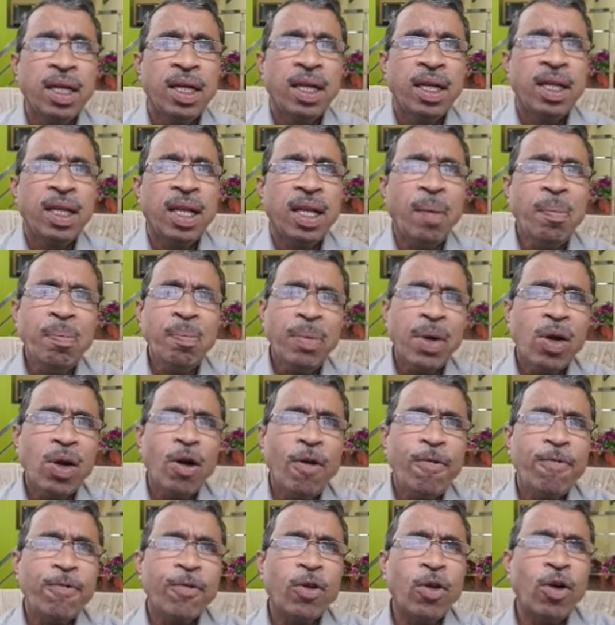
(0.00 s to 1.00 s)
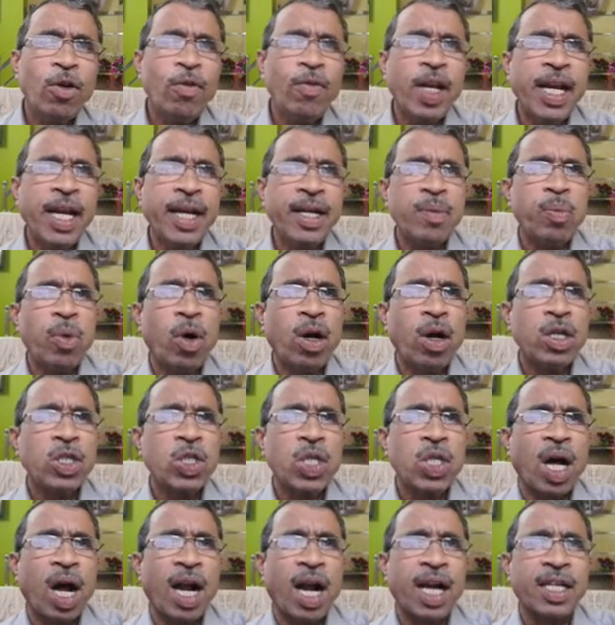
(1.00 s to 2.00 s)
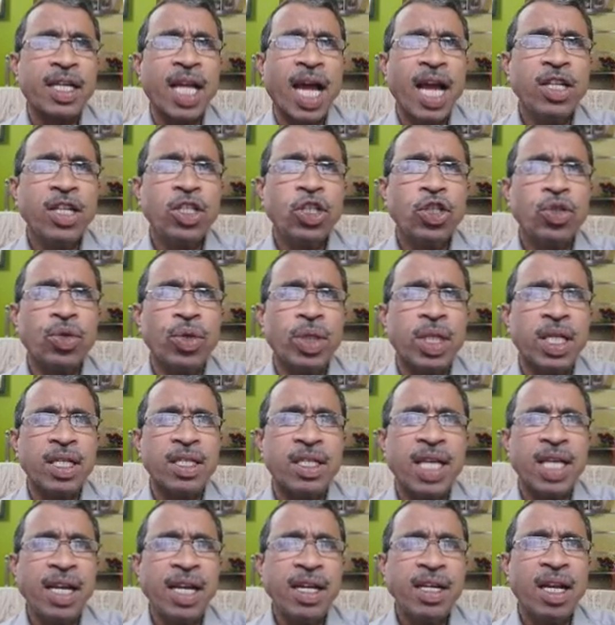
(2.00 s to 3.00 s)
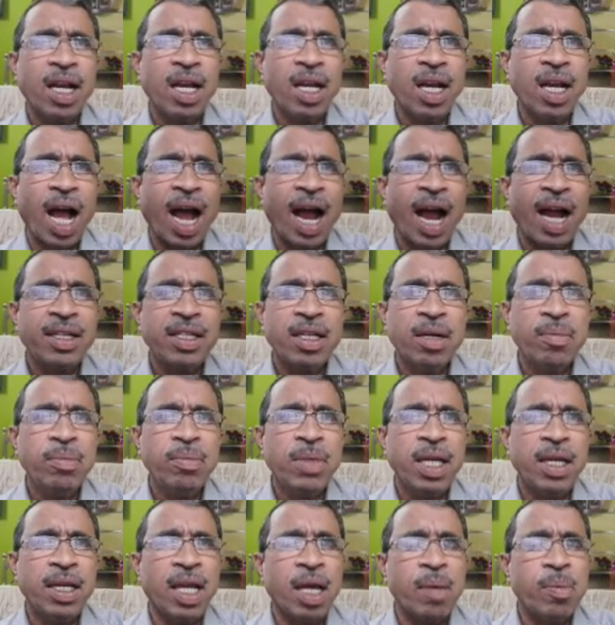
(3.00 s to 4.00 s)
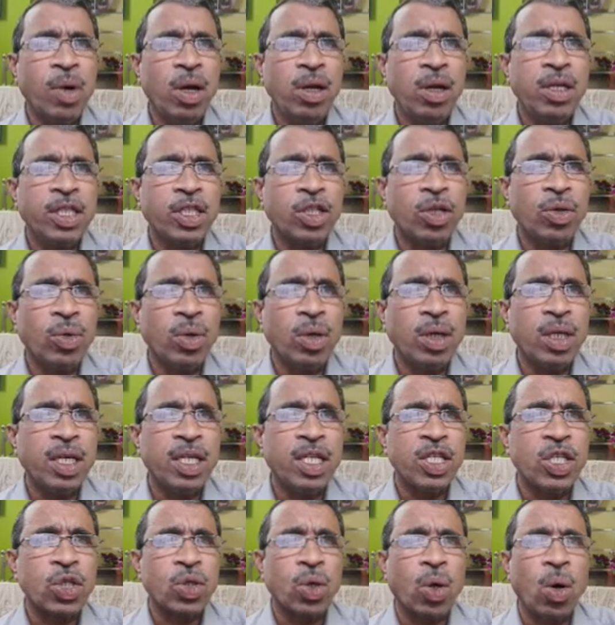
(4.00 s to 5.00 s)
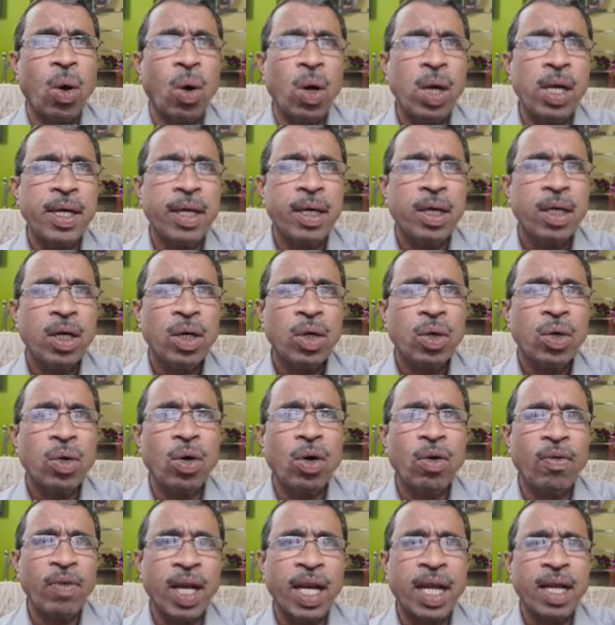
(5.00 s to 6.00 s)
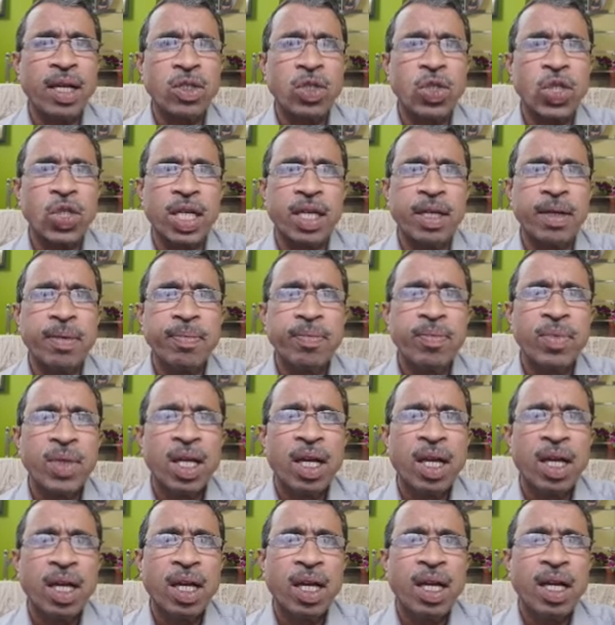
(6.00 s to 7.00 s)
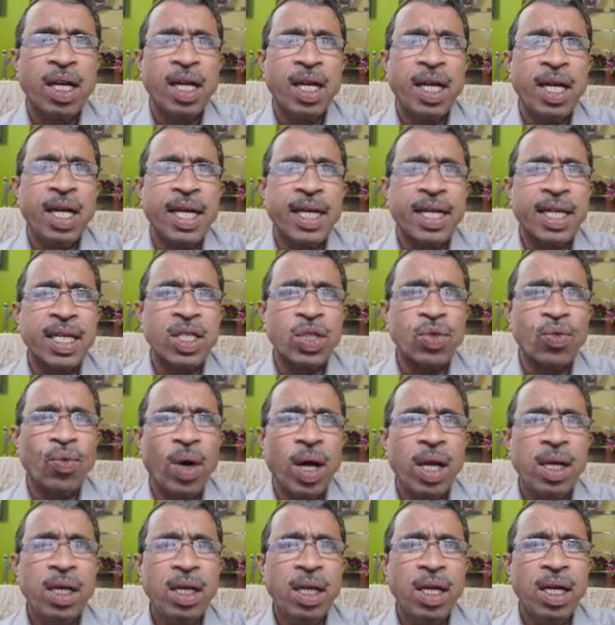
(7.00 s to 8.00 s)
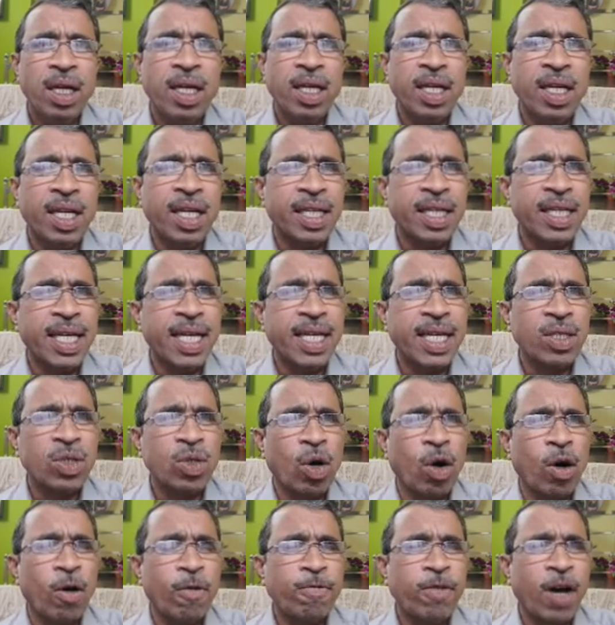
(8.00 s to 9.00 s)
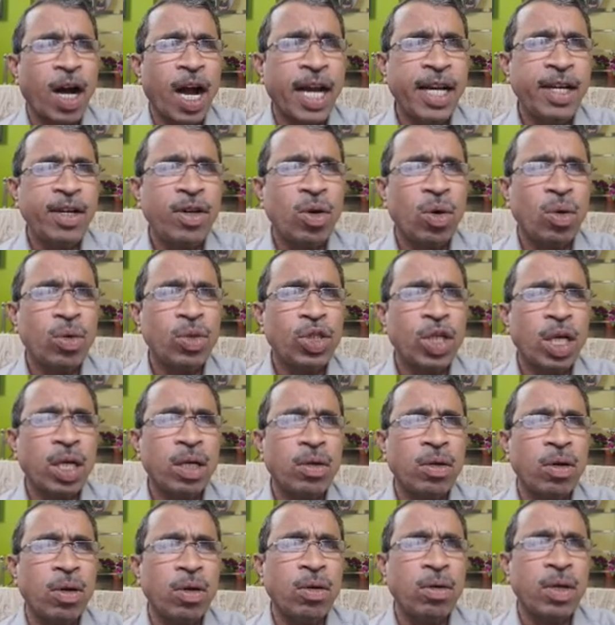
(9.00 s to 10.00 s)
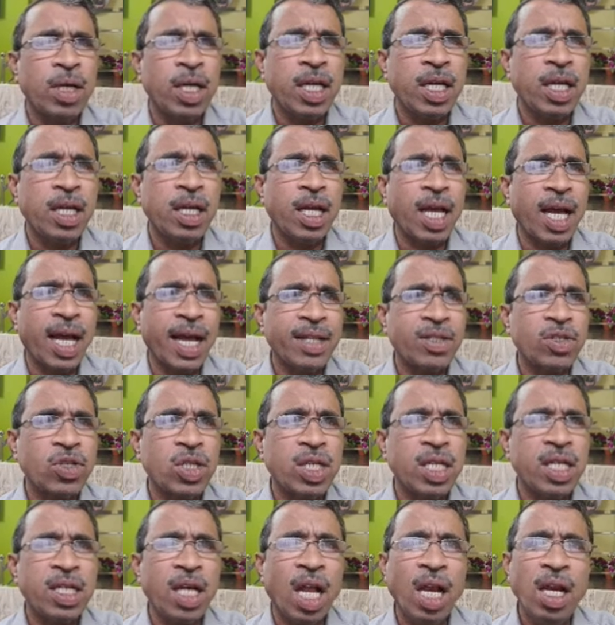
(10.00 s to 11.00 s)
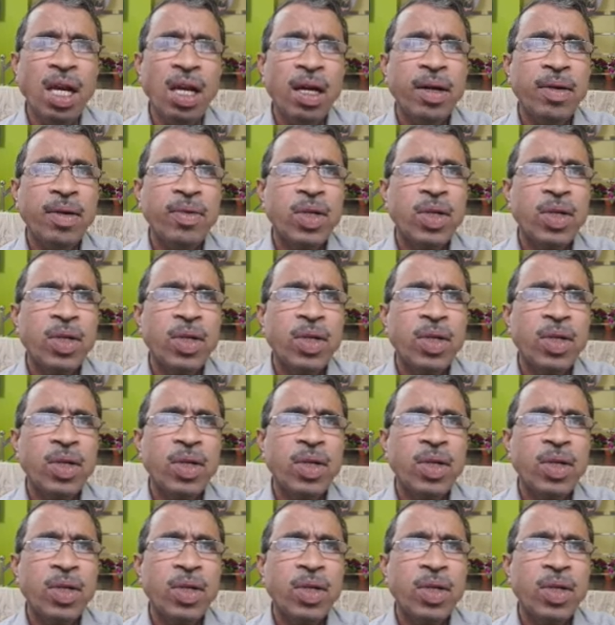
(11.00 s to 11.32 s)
Number of covalent bonds attached to the central atom in a molecule is called covalency. It is 1 in case of hydrogen chlorine HCl,